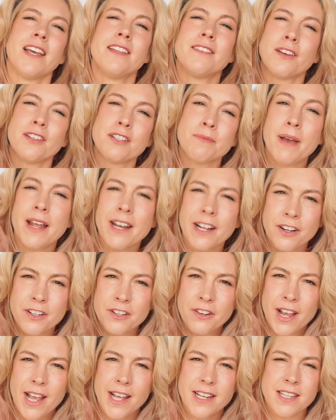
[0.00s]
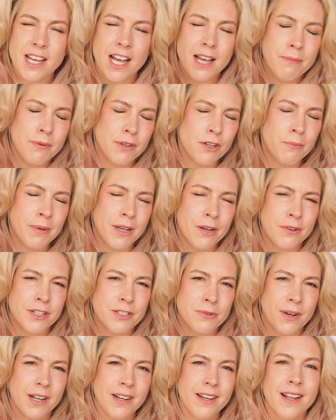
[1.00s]
So depending on your hair type, you'll pick
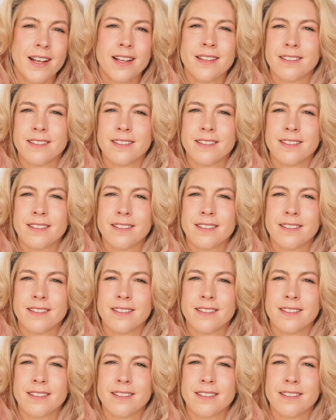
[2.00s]
which one.